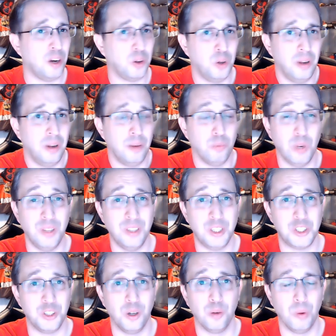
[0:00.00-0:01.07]
good
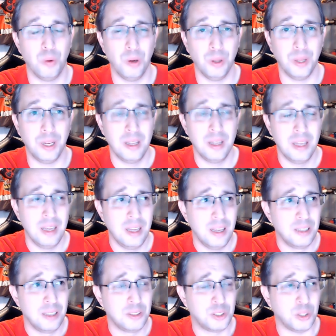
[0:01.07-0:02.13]
rendition of it, really.
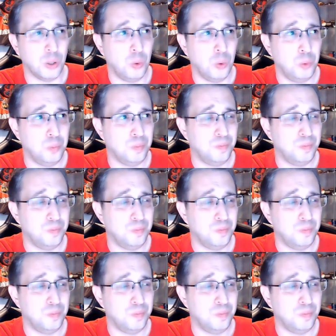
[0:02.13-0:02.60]
So,